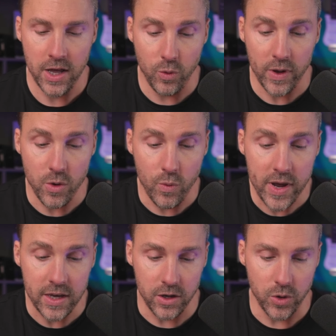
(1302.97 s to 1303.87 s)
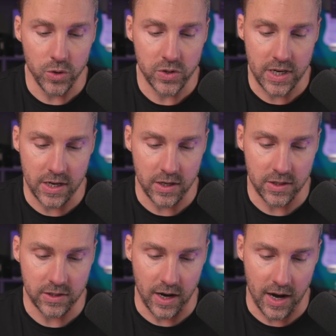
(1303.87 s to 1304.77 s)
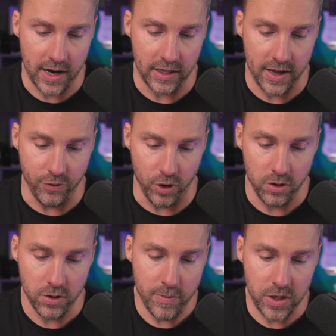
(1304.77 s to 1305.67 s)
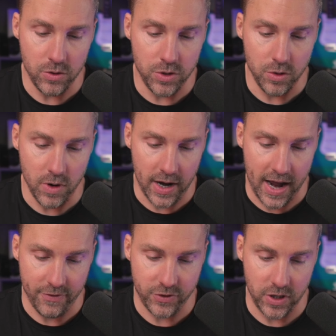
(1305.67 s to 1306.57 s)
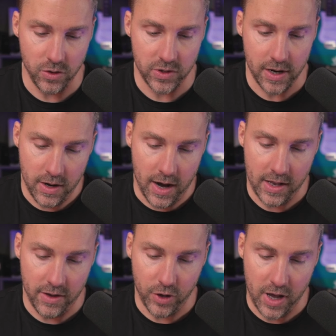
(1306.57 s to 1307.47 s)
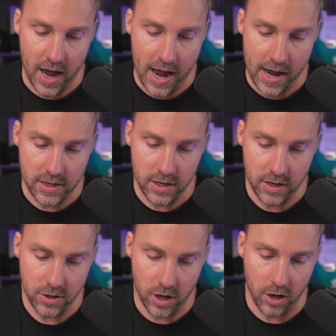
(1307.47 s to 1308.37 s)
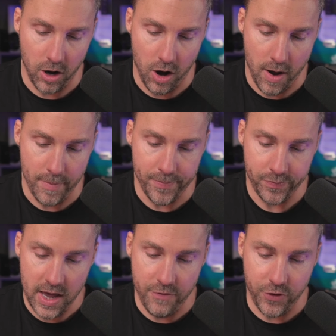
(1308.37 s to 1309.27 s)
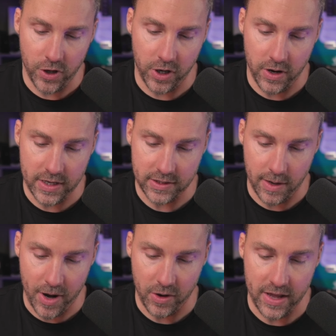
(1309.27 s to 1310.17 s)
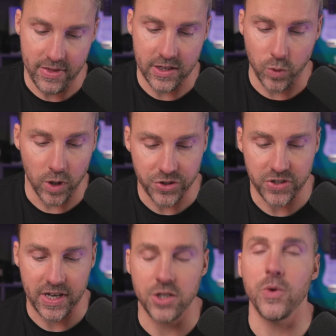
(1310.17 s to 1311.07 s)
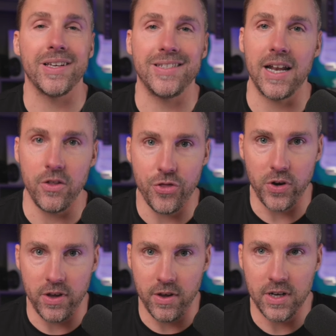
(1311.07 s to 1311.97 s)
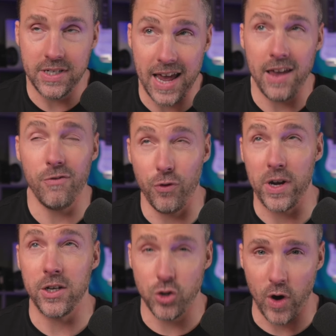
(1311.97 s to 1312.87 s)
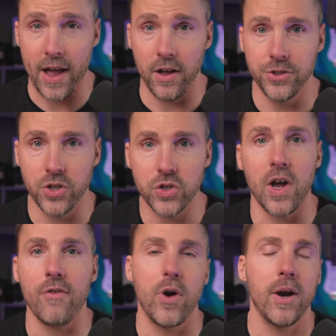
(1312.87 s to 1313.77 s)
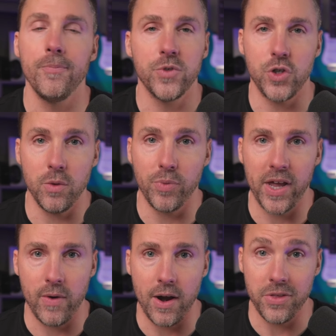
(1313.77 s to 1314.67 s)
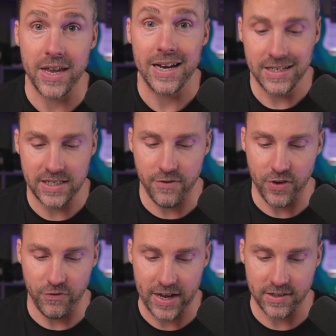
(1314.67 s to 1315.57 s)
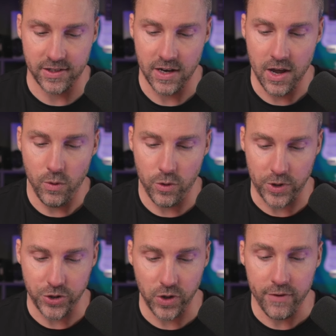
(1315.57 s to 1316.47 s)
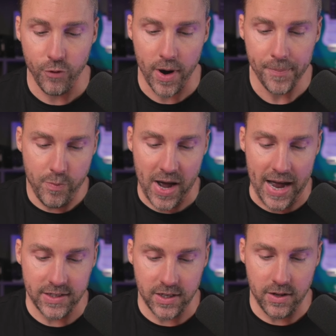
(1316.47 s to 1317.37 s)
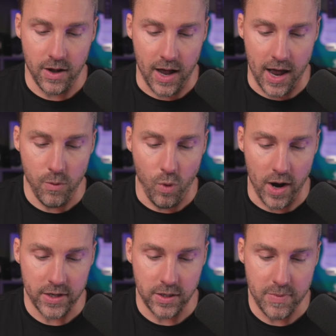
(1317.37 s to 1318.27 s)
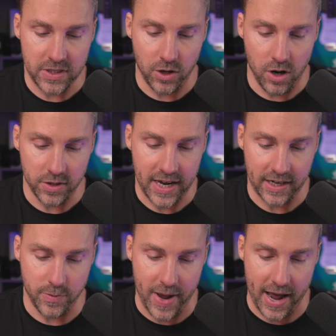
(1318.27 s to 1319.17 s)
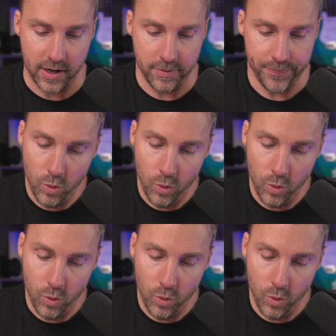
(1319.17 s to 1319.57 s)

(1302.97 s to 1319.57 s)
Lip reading: The one that we use is High Level, but you do not have to use it. highlevelguide.com. If you're curious about it, this will just get you an extended 30-day free trial to the software so you can play around with it, see if it fits with what you're looking for. But I want missed call text back.